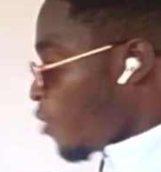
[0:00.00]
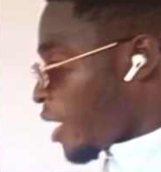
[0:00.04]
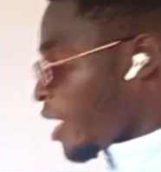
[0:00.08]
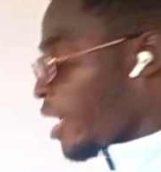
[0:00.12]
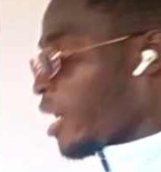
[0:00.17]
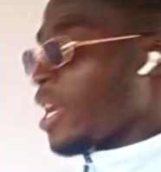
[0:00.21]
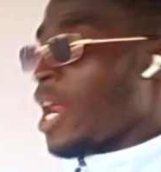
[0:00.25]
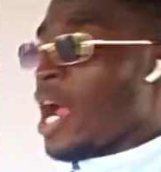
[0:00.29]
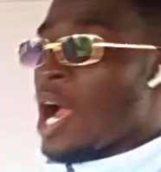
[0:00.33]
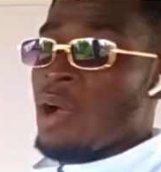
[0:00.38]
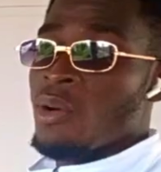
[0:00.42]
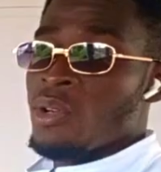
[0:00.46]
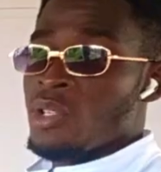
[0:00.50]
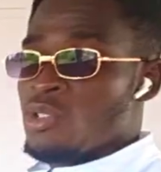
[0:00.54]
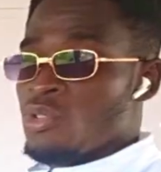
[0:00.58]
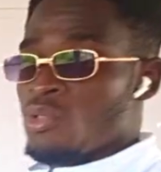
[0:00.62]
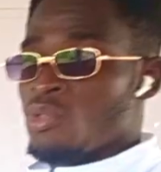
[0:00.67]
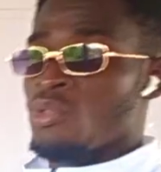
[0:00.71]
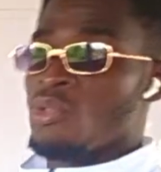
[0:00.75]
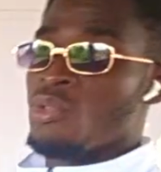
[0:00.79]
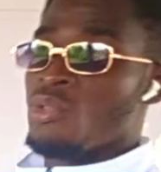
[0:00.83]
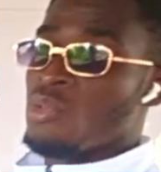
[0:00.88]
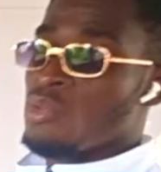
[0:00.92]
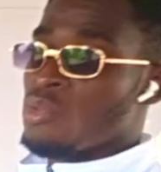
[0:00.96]
break it down
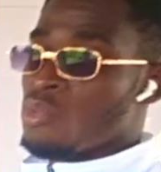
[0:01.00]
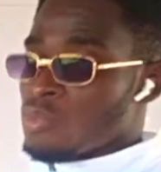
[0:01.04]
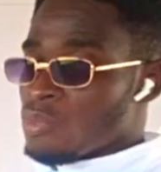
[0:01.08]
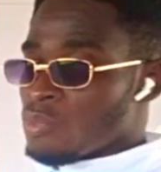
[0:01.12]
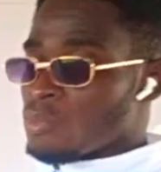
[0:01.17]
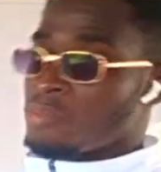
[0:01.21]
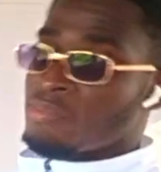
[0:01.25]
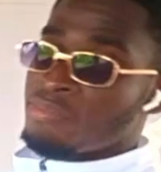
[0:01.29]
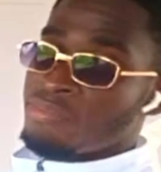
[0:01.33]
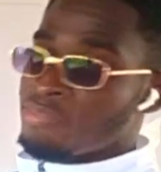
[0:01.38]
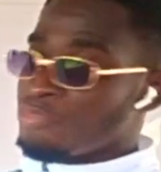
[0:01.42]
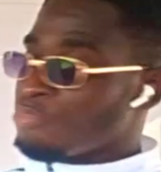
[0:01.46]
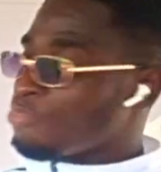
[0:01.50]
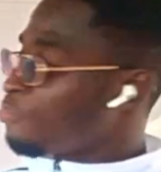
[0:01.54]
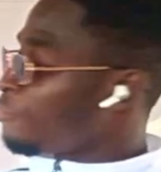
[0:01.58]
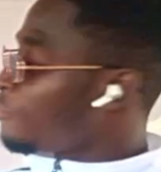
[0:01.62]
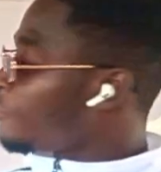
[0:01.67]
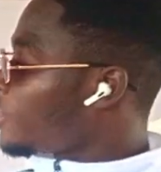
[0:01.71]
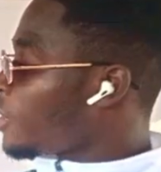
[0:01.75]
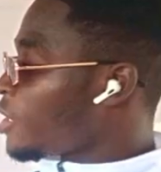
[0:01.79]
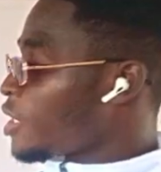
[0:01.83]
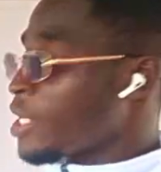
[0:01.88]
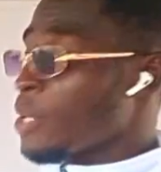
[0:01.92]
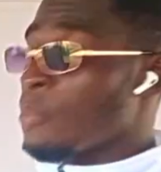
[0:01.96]
into
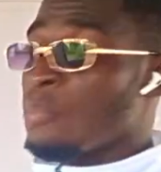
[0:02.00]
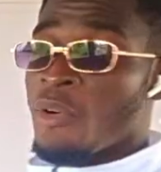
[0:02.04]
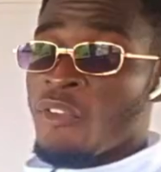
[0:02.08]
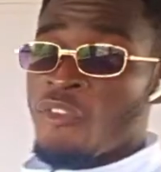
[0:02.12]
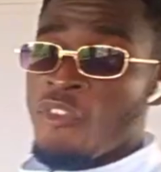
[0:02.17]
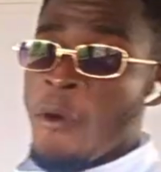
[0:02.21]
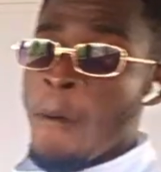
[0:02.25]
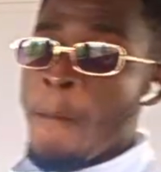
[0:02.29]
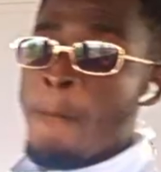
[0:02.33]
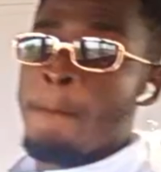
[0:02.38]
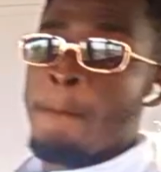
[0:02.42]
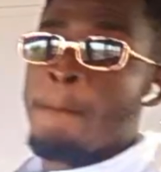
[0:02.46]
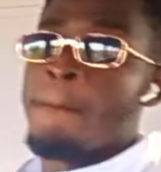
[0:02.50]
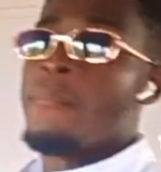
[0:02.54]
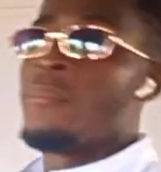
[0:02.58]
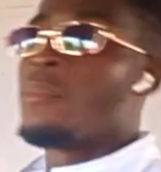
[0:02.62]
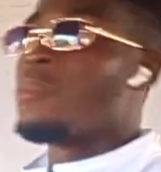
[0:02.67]
simple form.